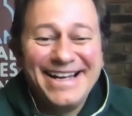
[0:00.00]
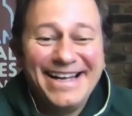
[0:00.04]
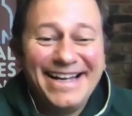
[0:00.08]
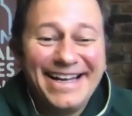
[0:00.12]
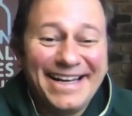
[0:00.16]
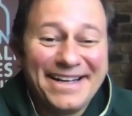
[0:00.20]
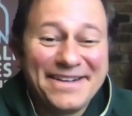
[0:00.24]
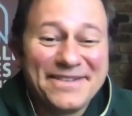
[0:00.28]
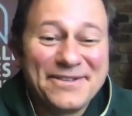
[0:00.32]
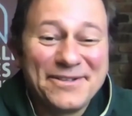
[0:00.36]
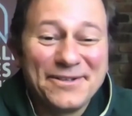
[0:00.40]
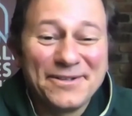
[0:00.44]

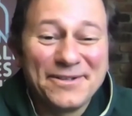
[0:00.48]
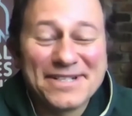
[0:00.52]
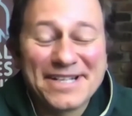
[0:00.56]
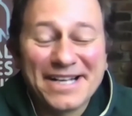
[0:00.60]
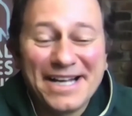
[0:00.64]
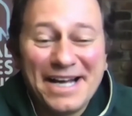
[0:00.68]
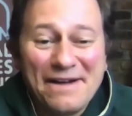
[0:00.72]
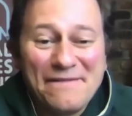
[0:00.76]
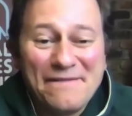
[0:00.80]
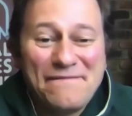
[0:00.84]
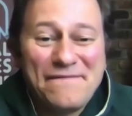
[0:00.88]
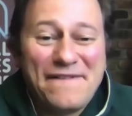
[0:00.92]
And of course,
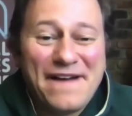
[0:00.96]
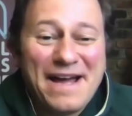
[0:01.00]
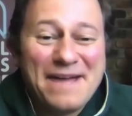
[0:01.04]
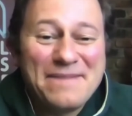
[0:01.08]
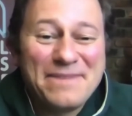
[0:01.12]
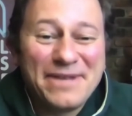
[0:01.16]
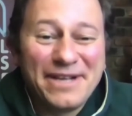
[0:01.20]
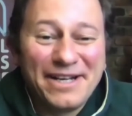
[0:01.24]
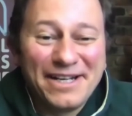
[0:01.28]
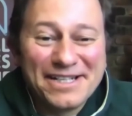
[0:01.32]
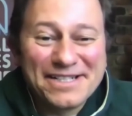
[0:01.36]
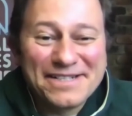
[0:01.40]
a
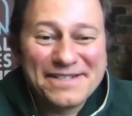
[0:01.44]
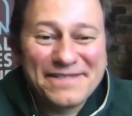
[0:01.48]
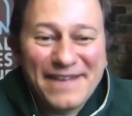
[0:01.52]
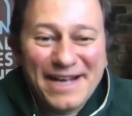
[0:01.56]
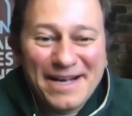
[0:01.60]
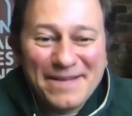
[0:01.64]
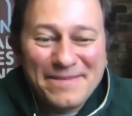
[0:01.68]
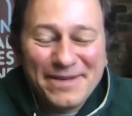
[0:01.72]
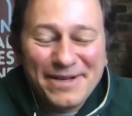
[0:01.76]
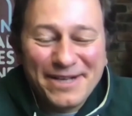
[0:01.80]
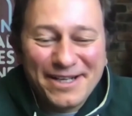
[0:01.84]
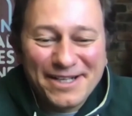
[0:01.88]
fabulous
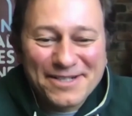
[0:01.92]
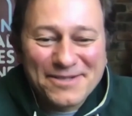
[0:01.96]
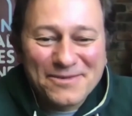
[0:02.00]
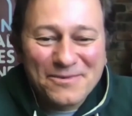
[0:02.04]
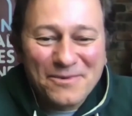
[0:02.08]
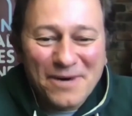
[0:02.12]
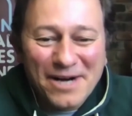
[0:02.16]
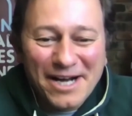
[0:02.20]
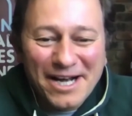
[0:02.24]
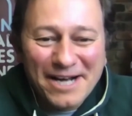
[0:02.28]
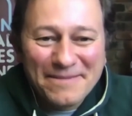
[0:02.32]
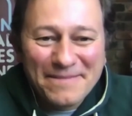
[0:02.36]

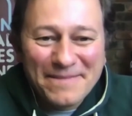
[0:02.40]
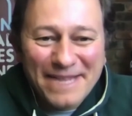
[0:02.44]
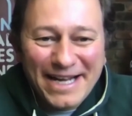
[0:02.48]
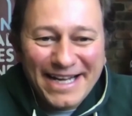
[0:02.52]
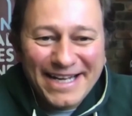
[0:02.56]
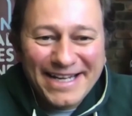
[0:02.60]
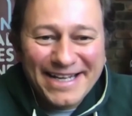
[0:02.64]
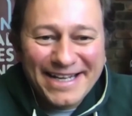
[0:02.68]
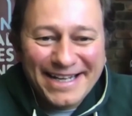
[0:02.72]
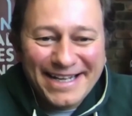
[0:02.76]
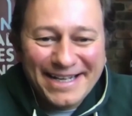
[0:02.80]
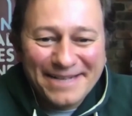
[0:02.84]

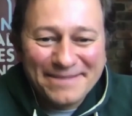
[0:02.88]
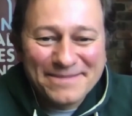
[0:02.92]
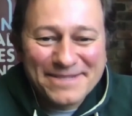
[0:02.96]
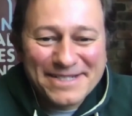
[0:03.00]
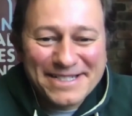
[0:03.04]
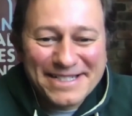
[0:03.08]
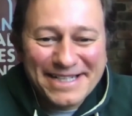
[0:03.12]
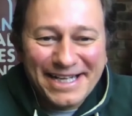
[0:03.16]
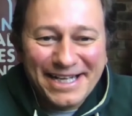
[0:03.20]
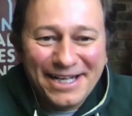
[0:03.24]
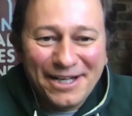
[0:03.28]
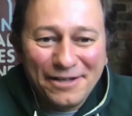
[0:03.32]
winemaker
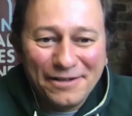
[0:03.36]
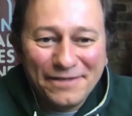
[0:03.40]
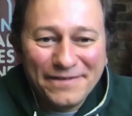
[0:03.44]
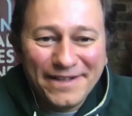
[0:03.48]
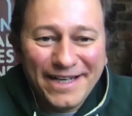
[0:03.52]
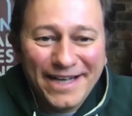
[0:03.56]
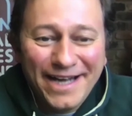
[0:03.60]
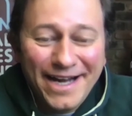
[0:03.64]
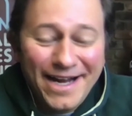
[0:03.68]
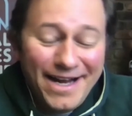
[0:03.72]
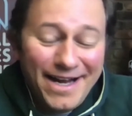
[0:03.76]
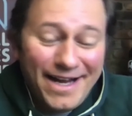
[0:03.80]
himself,
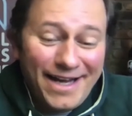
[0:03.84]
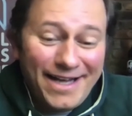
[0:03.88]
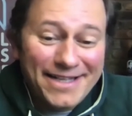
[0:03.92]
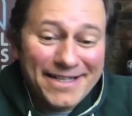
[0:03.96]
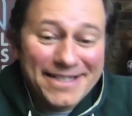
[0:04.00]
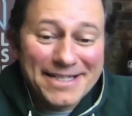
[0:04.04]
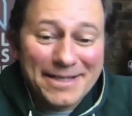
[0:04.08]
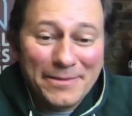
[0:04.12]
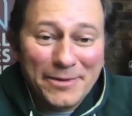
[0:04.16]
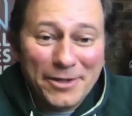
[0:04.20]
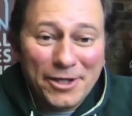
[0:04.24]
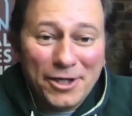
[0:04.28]
and
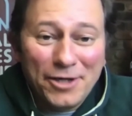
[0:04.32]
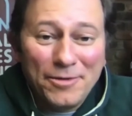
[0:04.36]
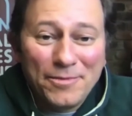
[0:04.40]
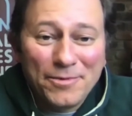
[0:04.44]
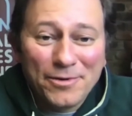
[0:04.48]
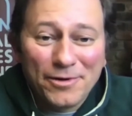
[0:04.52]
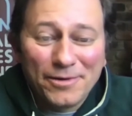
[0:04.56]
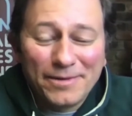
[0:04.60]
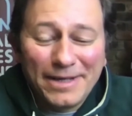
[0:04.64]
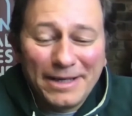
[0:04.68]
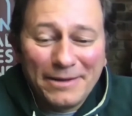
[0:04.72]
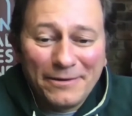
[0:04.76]
someone you
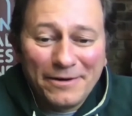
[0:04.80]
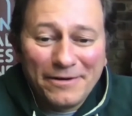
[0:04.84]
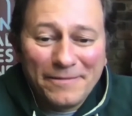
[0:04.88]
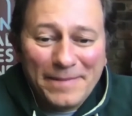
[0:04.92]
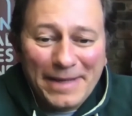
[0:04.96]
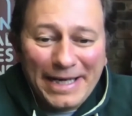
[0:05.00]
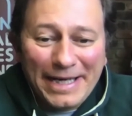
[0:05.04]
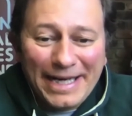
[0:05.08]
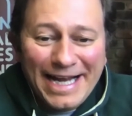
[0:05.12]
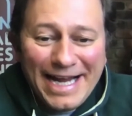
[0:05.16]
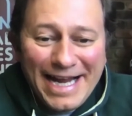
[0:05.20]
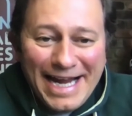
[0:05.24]
probably would have
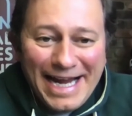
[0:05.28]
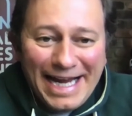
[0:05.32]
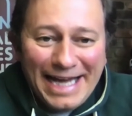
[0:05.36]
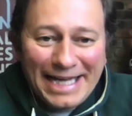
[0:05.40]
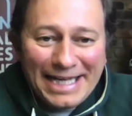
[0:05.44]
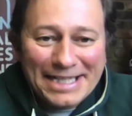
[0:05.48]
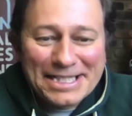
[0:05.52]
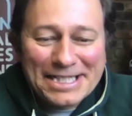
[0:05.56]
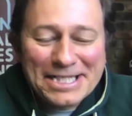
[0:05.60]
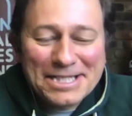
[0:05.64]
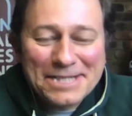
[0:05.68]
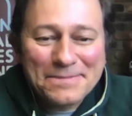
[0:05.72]
been
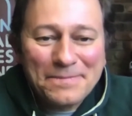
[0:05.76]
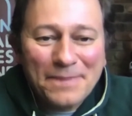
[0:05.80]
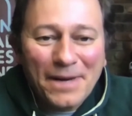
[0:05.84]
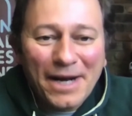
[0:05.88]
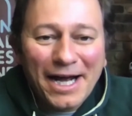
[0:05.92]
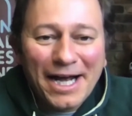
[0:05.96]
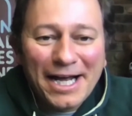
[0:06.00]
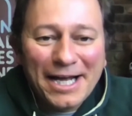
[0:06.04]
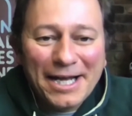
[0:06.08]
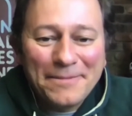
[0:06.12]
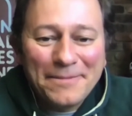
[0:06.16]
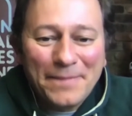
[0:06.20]

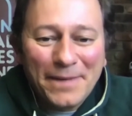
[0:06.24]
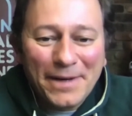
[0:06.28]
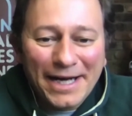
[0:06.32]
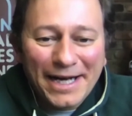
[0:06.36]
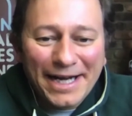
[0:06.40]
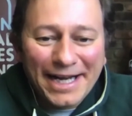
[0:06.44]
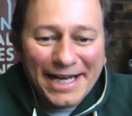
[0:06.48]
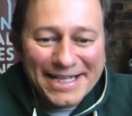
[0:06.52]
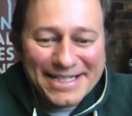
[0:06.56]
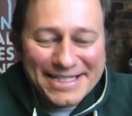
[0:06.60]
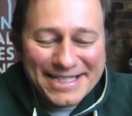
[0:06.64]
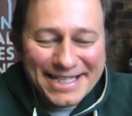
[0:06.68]
inspired
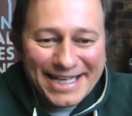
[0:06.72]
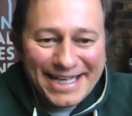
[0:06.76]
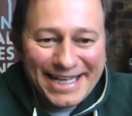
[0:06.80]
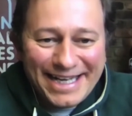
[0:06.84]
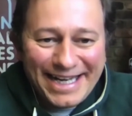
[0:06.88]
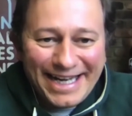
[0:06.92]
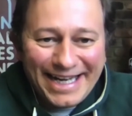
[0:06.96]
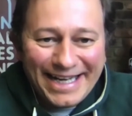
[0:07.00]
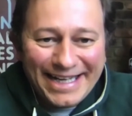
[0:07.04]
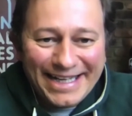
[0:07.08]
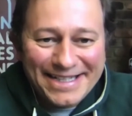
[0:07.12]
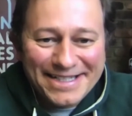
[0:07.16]
by as a
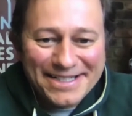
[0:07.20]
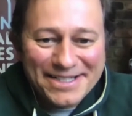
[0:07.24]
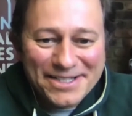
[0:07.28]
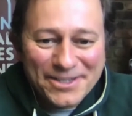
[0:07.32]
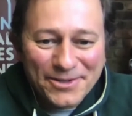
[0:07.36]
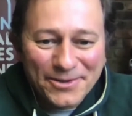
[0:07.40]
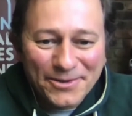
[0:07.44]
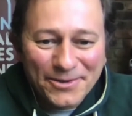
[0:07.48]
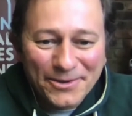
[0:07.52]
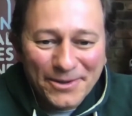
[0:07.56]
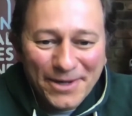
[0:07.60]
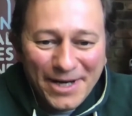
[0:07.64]
kid, as
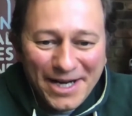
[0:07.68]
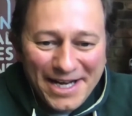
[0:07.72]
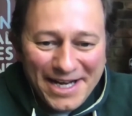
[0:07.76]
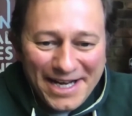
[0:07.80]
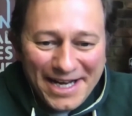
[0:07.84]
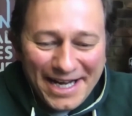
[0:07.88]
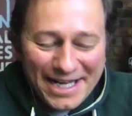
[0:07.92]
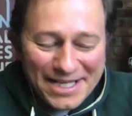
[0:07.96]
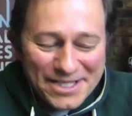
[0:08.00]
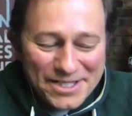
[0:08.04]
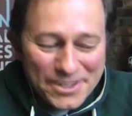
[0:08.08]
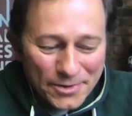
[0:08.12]
your
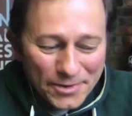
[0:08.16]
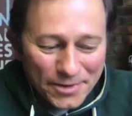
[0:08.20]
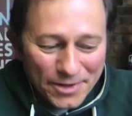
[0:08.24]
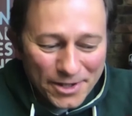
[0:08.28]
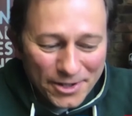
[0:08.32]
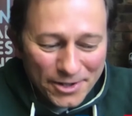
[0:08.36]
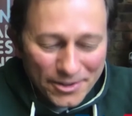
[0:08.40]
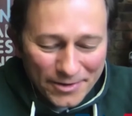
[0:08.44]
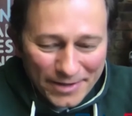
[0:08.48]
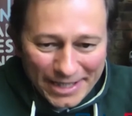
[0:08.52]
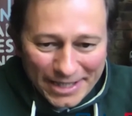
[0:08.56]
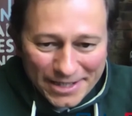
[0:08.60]

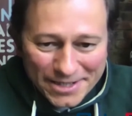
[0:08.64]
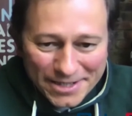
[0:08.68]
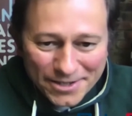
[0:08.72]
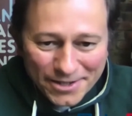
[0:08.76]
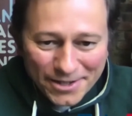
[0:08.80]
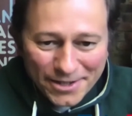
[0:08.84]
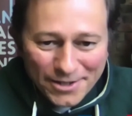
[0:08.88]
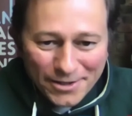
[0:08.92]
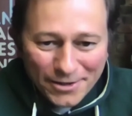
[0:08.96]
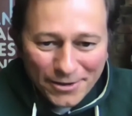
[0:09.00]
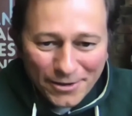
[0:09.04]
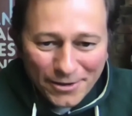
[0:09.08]
career
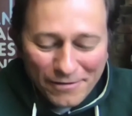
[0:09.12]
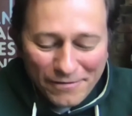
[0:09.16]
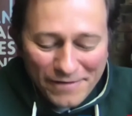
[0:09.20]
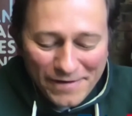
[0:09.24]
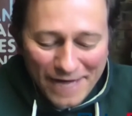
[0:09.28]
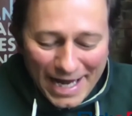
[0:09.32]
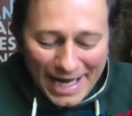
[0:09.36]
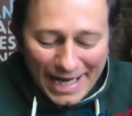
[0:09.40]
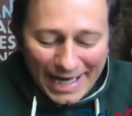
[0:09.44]
took off.